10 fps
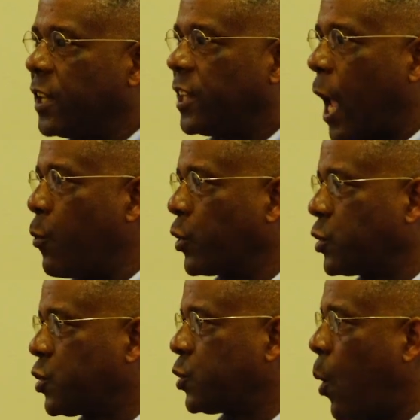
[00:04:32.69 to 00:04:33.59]
that they
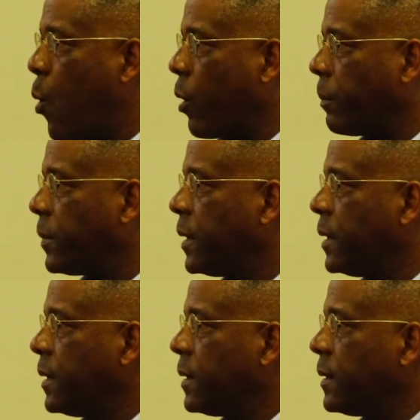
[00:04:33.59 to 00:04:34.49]
were the storm,
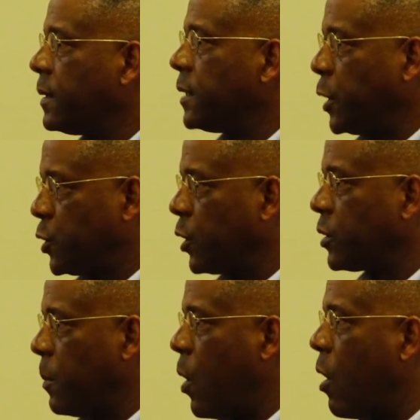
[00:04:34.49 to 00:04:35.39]
they
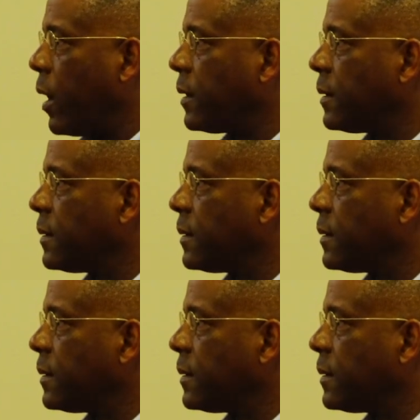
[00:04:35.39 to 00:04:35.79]
took them on.